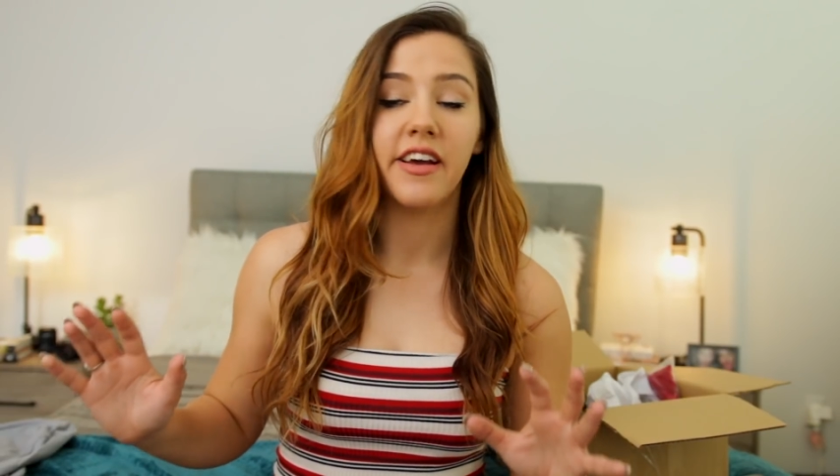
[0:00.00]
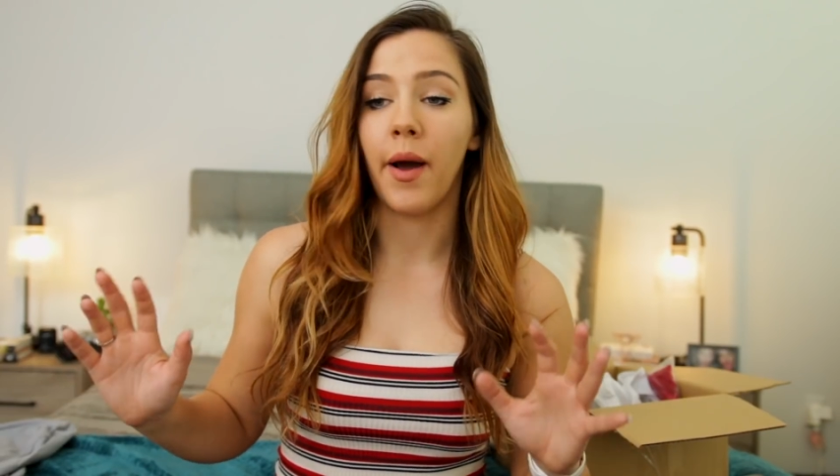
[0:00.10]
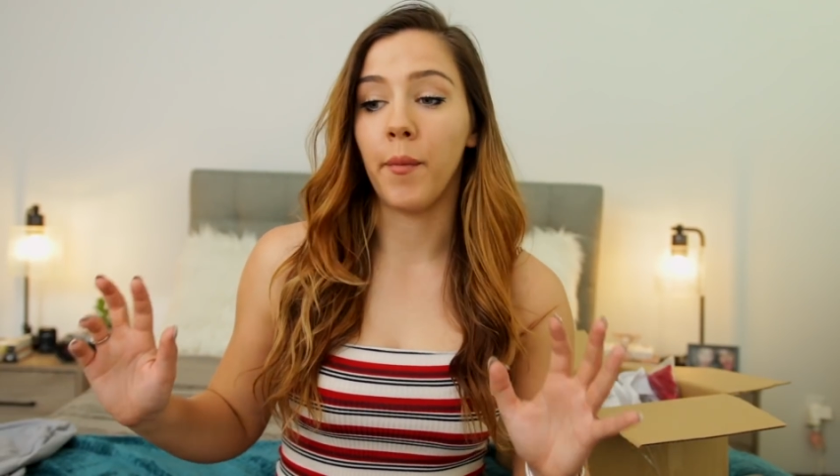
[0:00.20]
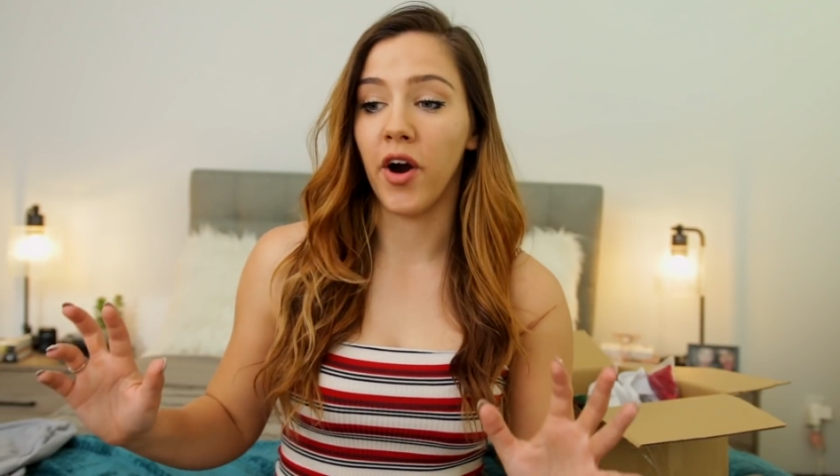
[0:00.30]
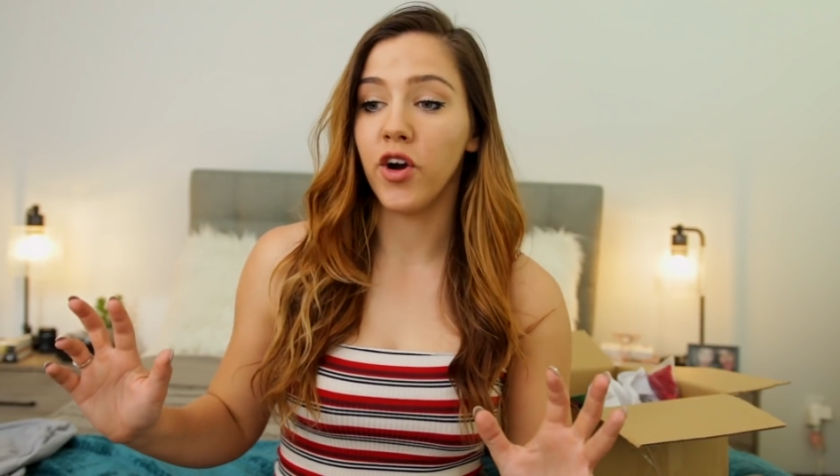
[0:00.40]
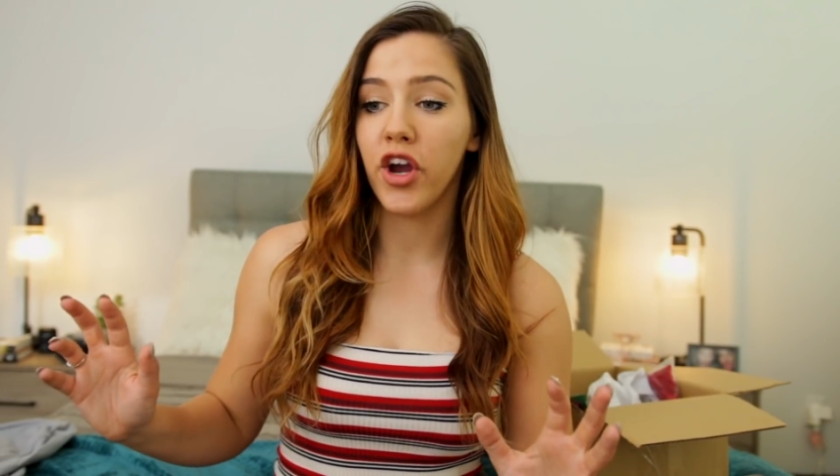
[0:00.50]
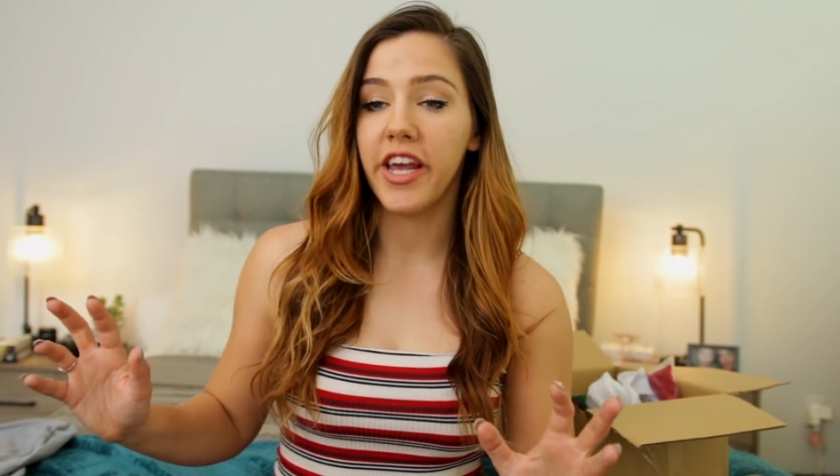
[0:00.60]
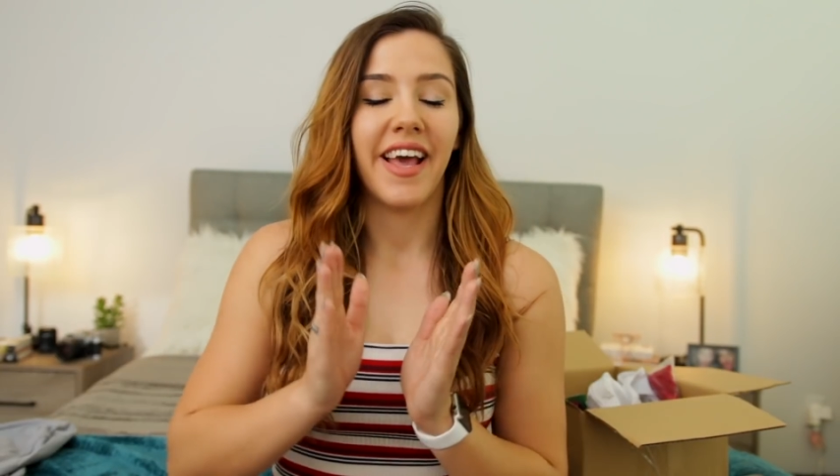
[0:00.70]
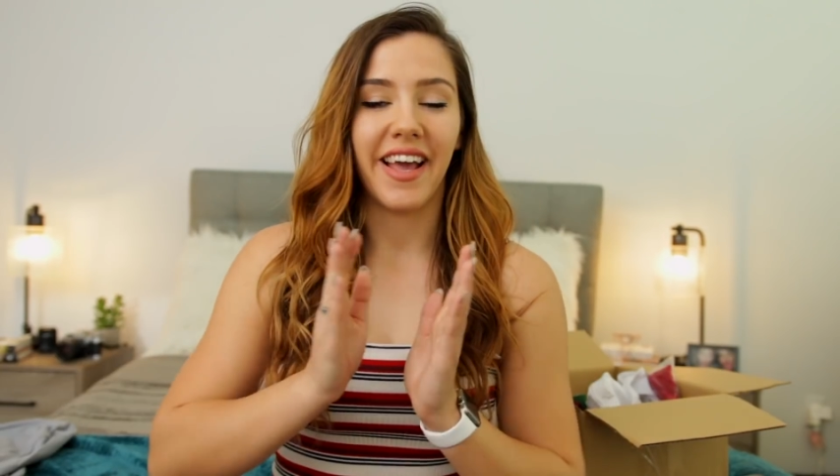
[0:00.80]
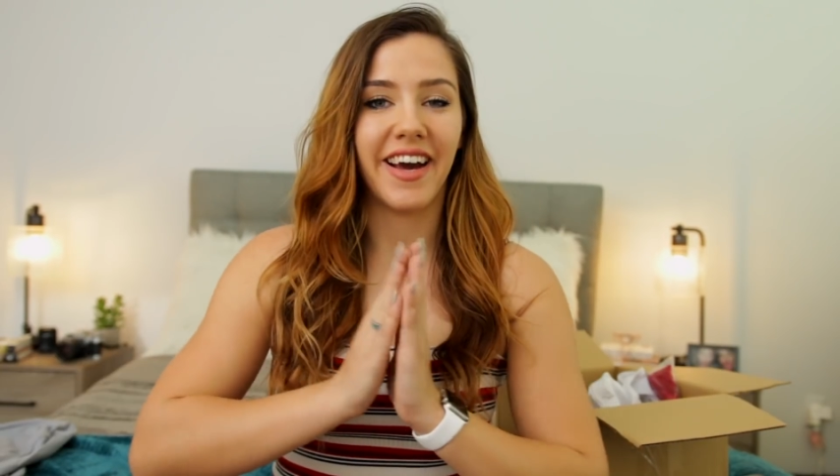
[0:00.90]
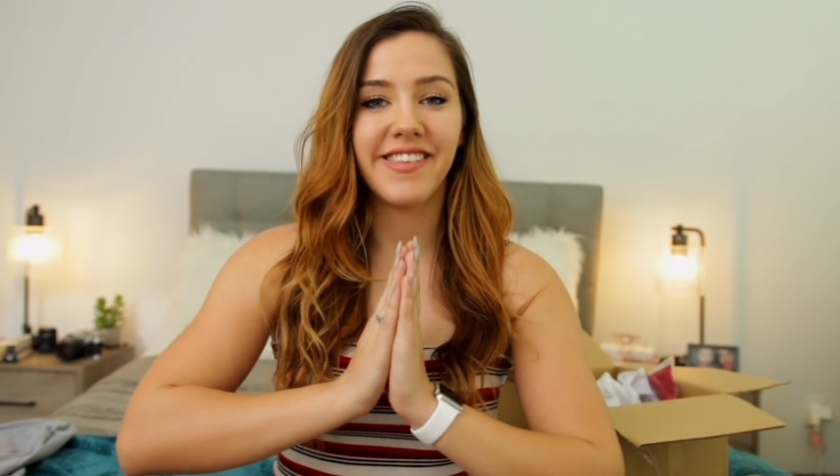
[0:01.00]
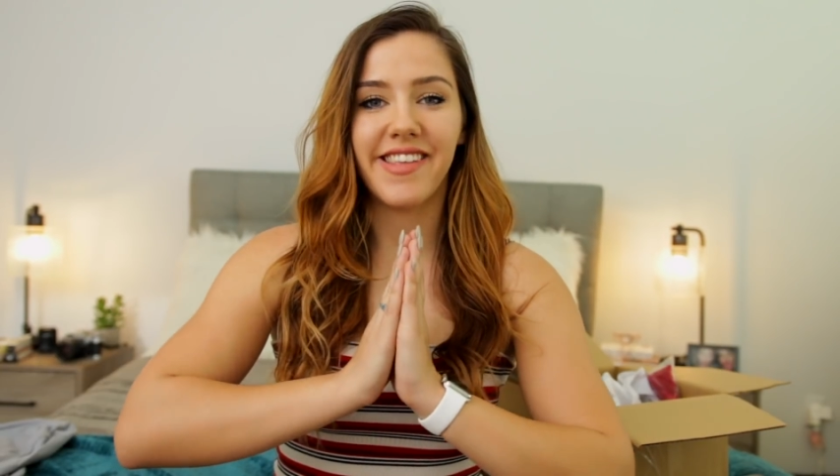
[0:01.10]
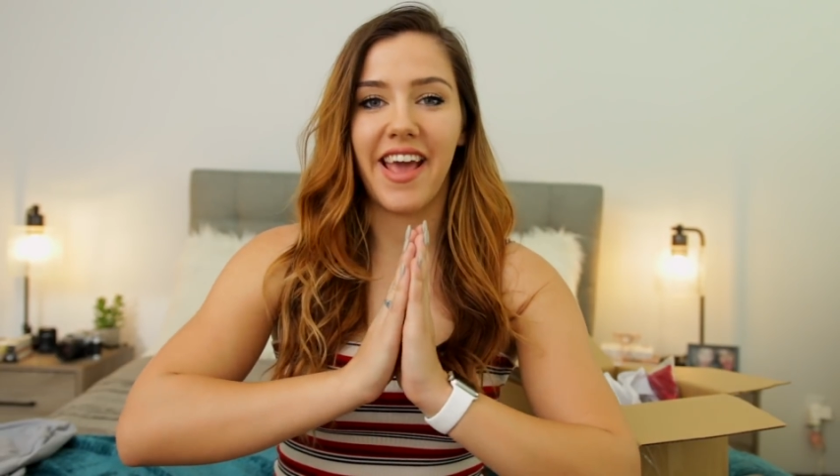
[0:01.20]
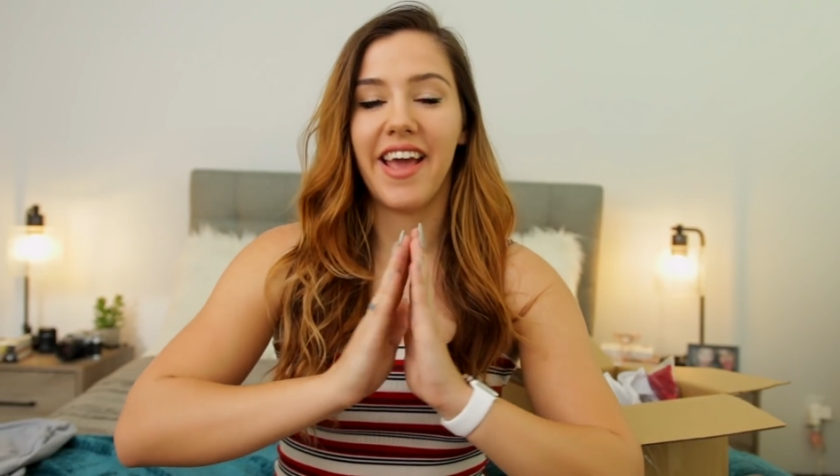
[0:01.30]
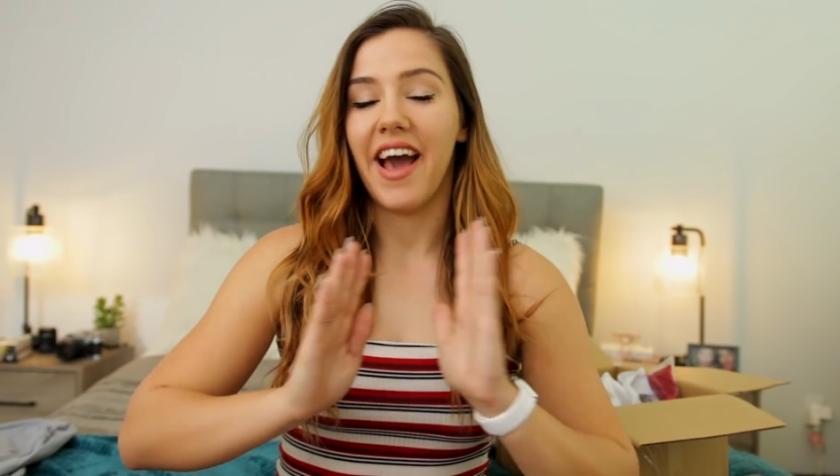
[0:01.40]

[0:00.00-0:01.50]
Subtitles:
I'm hungry. I gotta say,